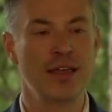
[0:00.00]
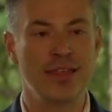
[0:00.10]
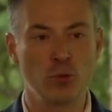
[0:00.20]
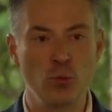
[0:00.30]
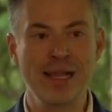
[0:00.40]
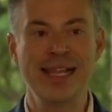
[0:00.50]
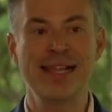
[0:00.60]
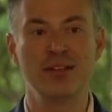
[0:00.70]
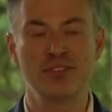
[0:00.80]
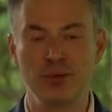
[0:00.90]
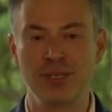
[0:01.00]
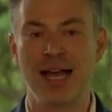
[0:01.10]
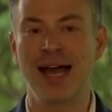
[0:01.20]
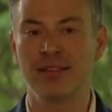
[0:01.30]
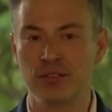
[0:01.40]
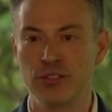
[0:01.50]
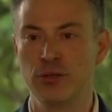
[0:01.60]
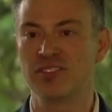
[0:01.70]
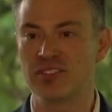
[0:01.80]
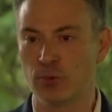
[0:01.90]
that we do not
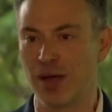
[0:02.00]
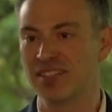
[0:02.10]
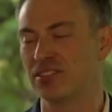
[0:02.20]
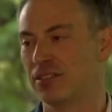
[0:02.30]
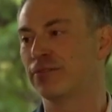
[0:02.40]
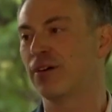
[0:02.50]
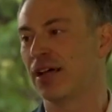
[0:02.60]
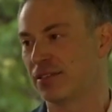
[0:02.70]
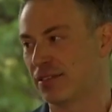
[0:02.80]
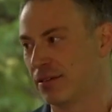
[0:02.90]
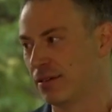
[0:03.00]
lose the Western Front.